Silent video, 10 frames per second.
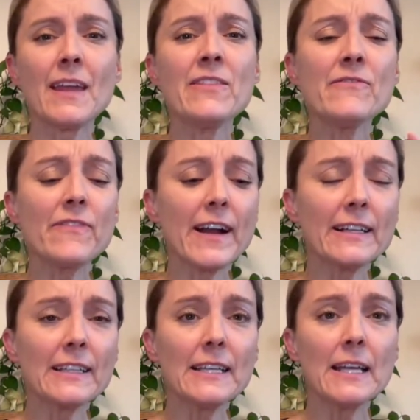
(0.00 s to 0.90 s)
And then
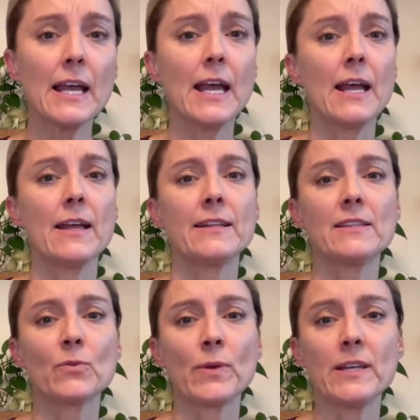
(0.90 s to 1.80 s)
finally,
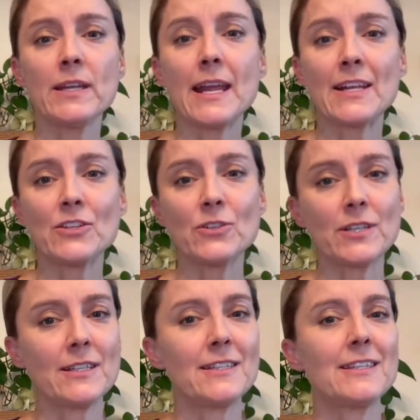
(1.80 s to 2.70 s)
it's the
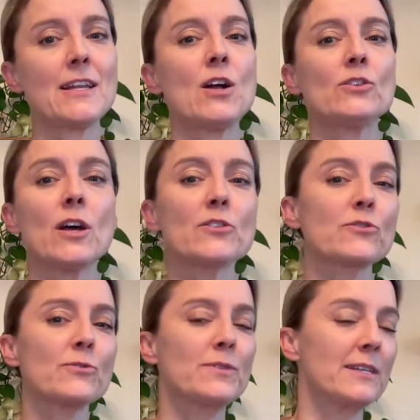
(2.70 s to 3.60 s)

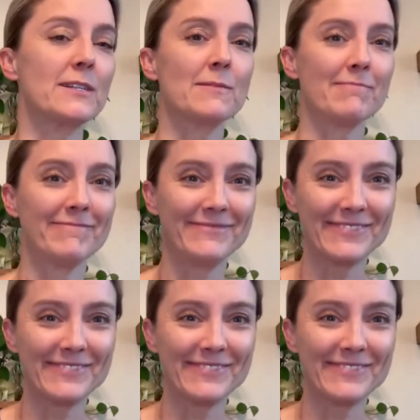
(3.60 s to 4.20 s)
renin-angiotensin-aldosterone system.